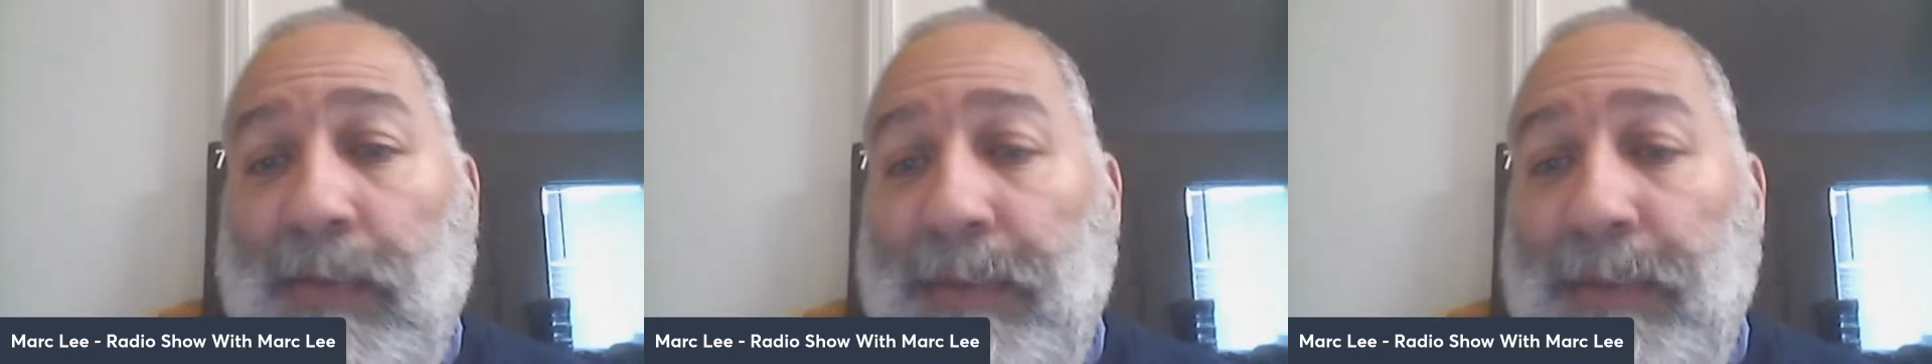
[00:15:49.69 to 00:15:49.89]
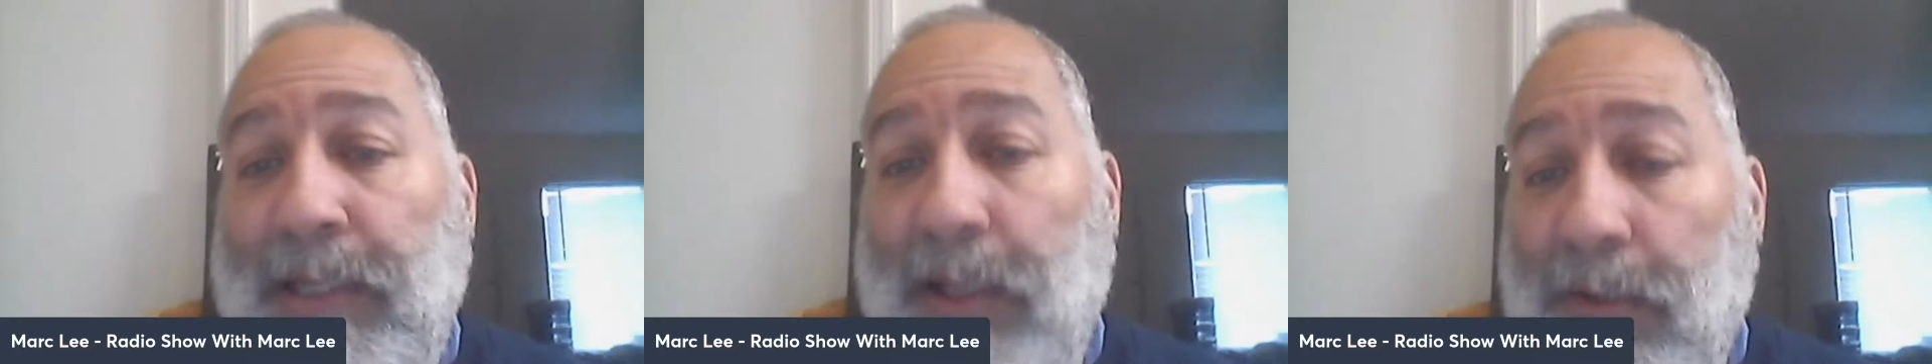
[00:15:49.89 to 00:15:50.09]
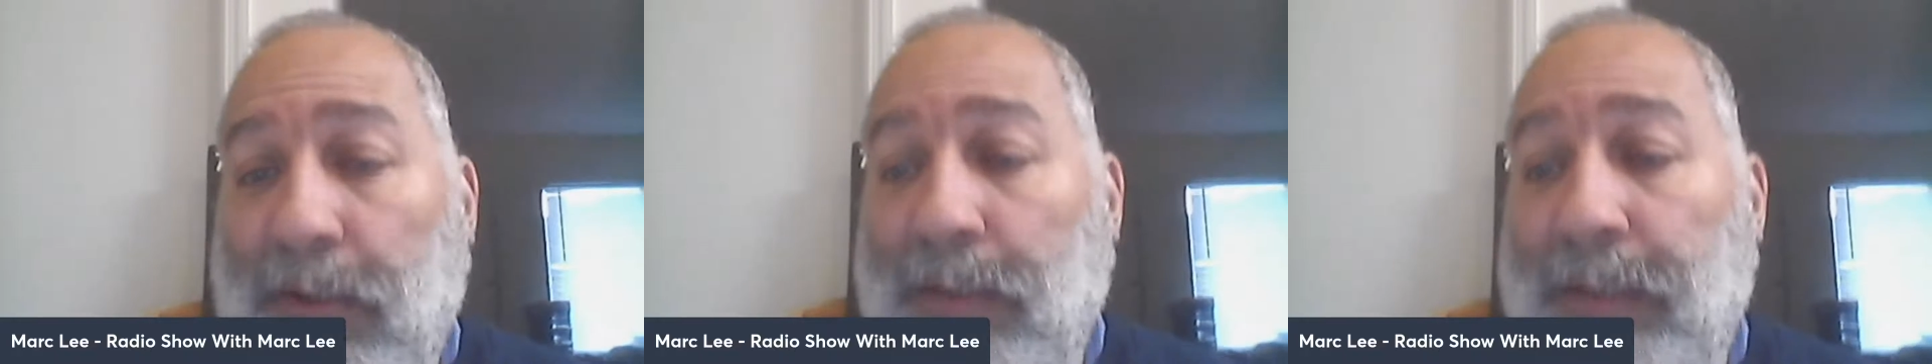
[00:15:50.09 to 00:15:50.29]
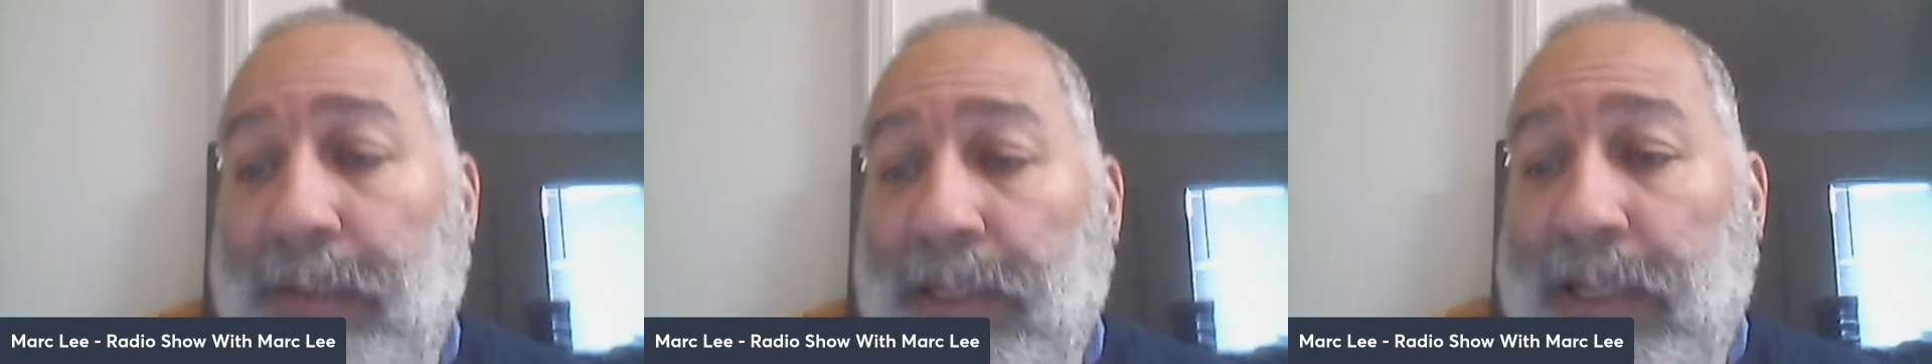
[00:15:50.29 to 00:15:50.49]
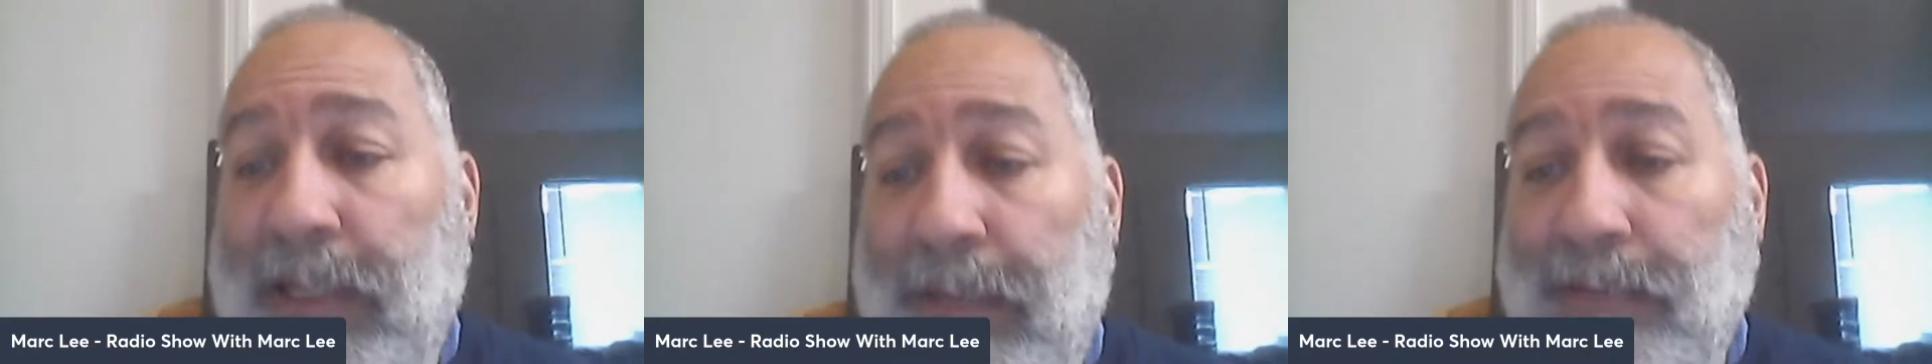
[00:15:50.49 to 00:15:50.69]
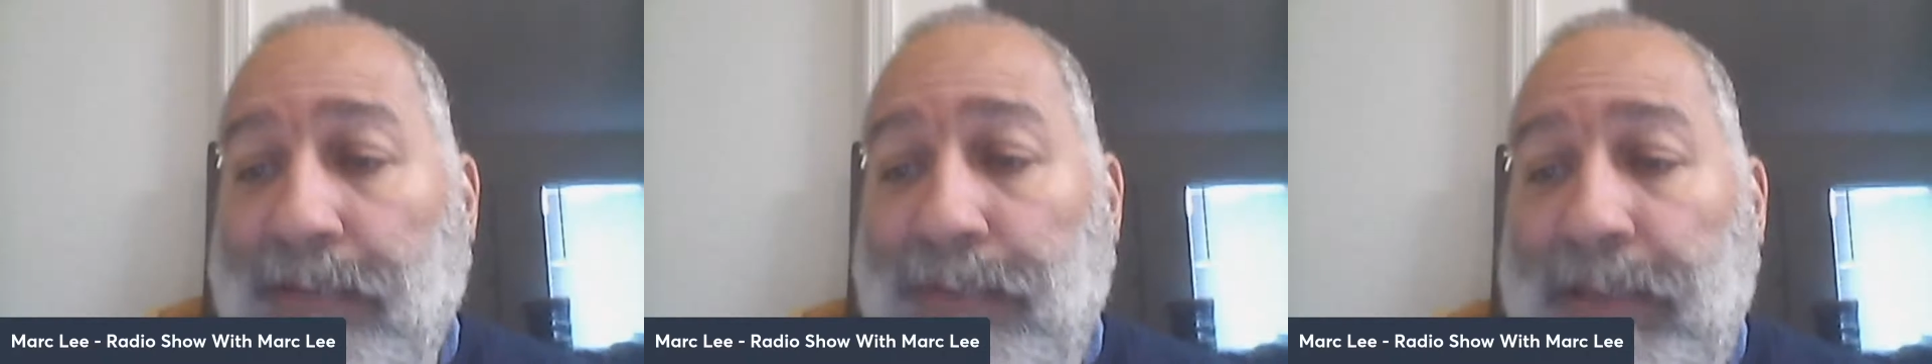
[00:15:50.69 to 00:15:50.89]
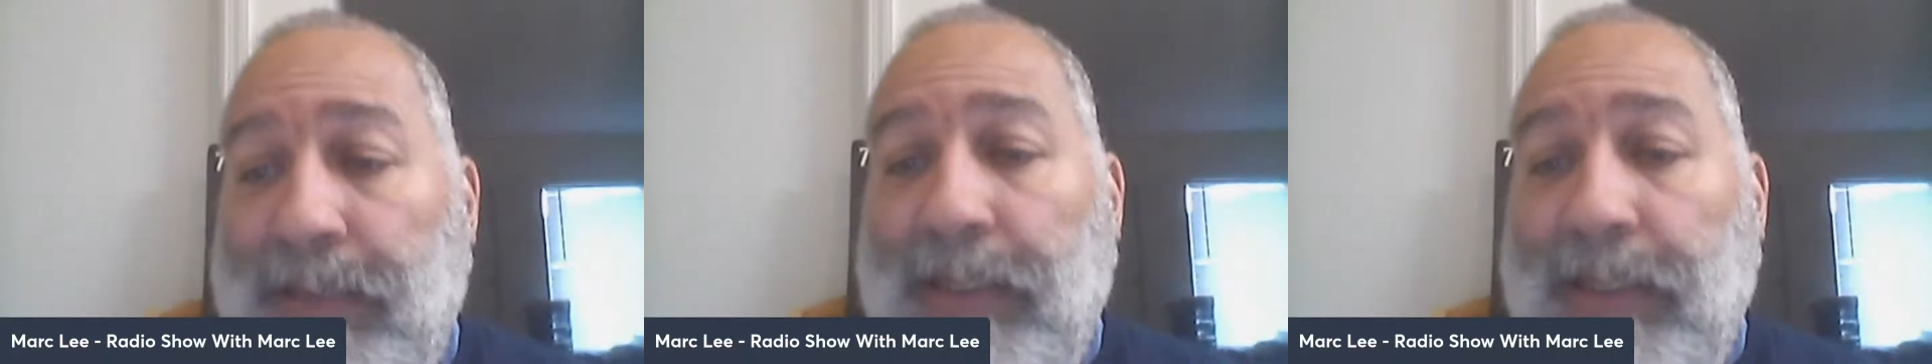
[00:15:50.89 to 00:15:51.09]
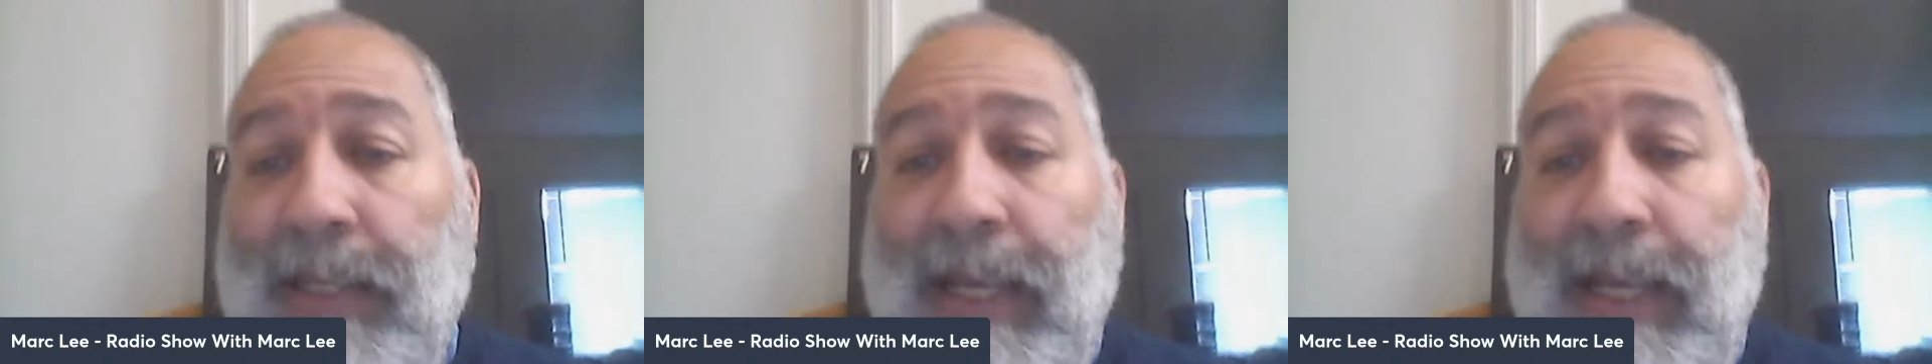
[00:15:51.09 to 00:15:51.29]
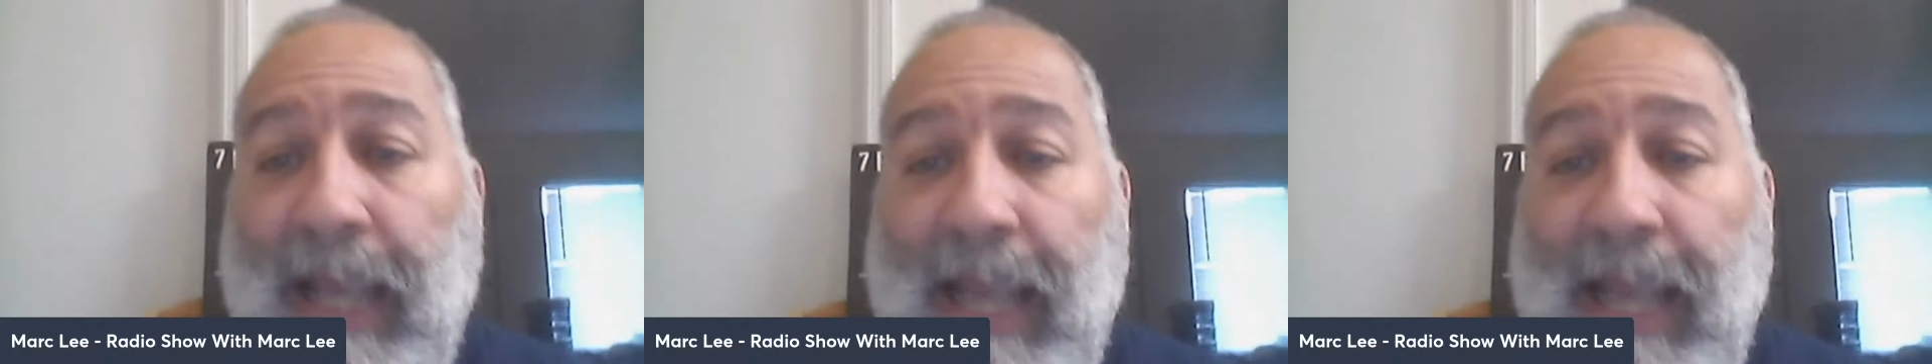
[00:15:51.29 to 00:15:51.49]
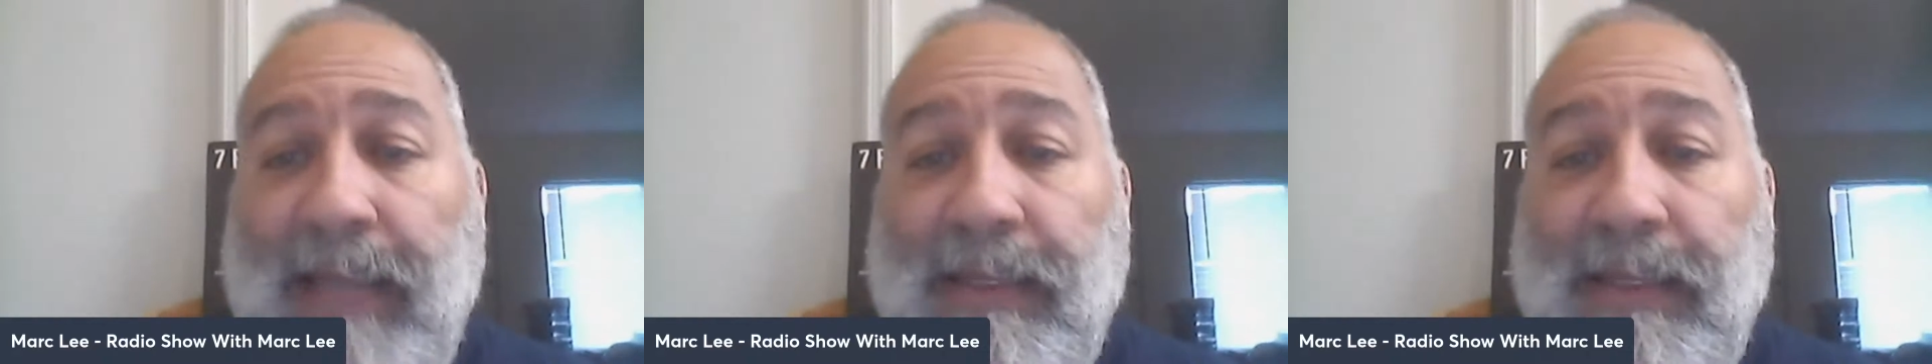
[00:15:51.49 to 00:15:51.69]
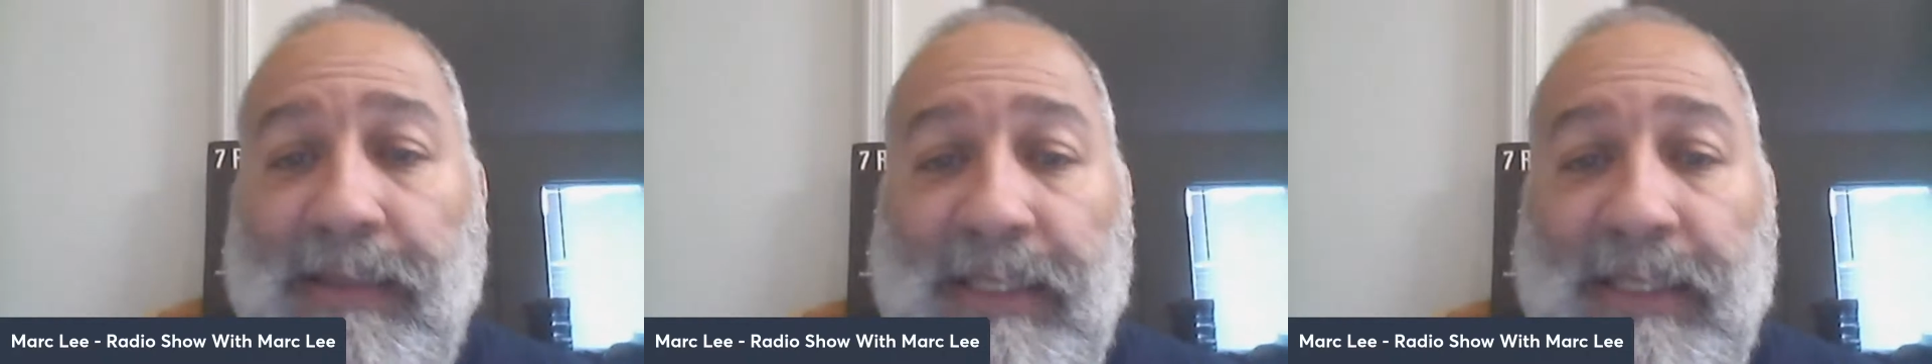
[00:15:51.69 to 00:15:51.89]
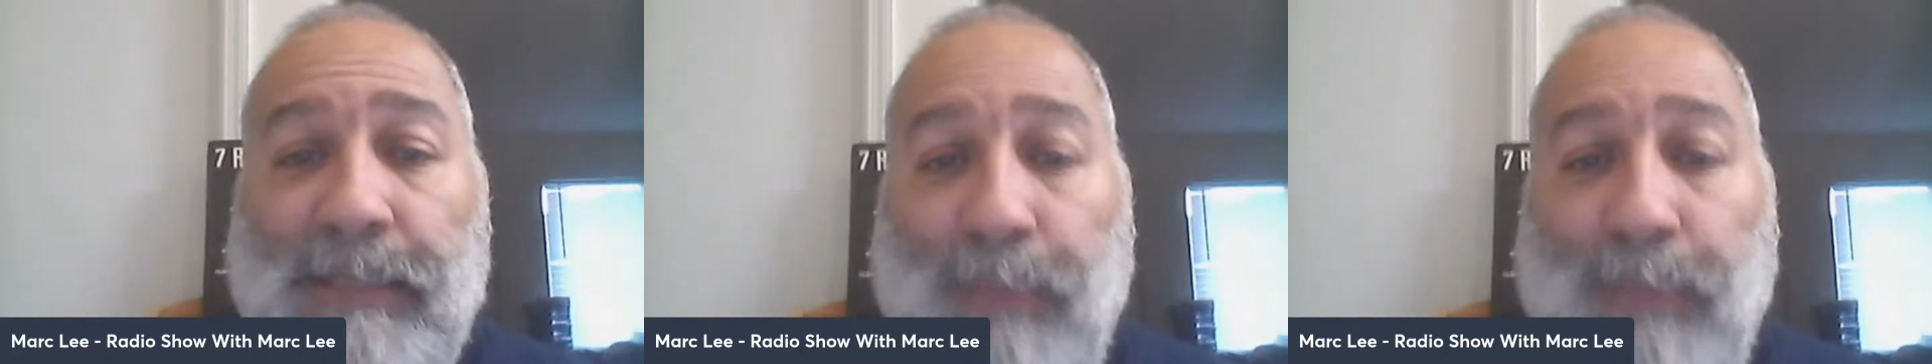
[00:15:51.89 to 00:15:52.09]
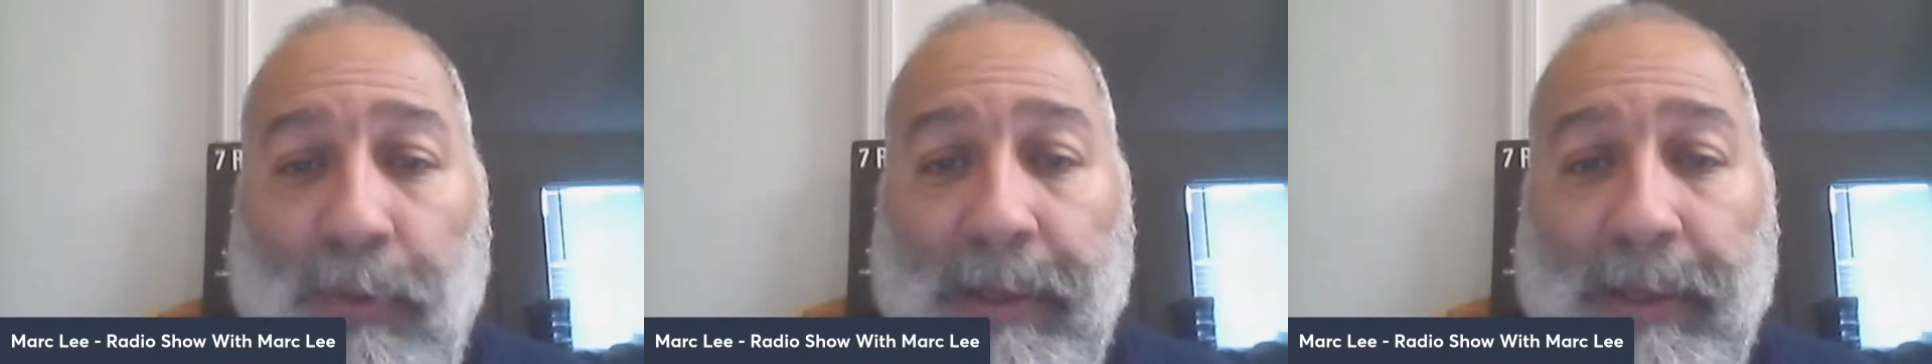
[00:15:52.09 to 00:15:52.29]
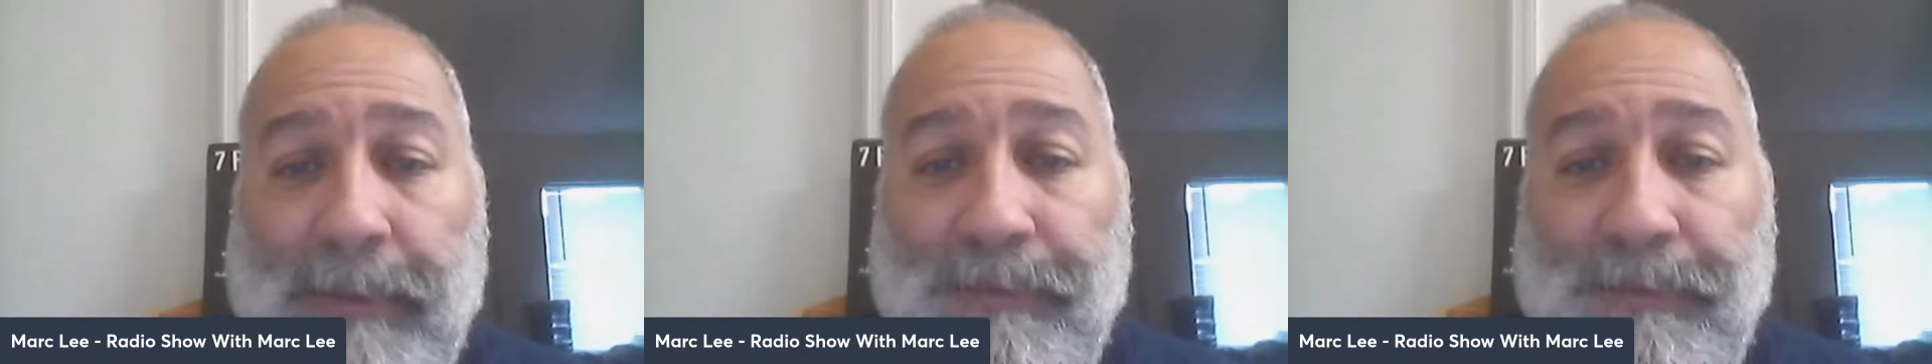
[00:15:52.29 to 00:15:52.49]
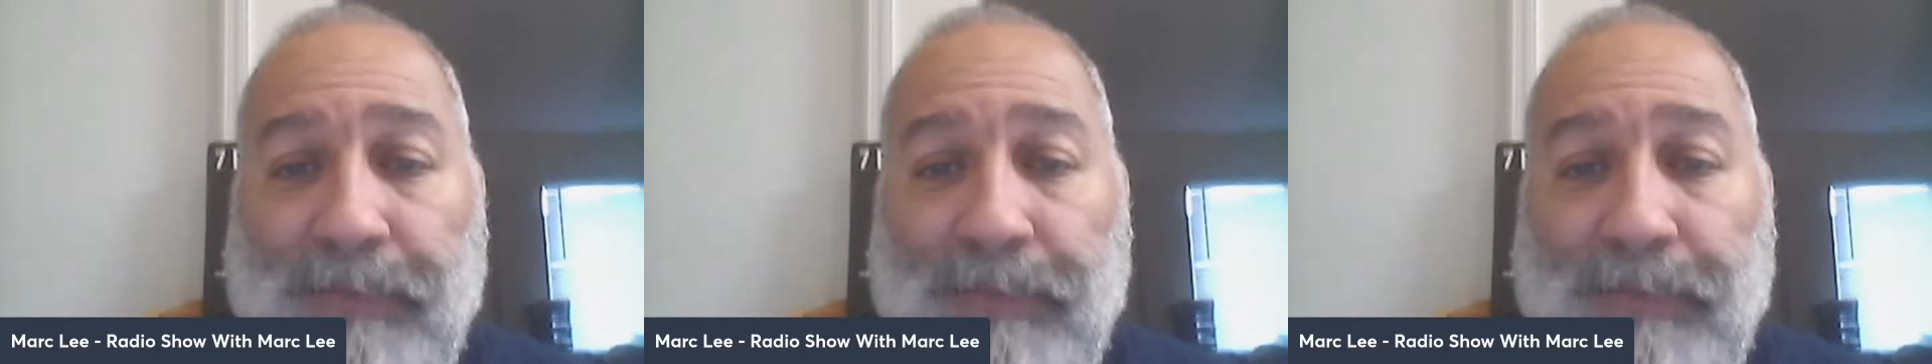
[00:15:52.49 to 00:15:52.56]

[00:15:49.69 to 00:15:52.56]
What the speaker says: would be the ultimate accomplishment at this point.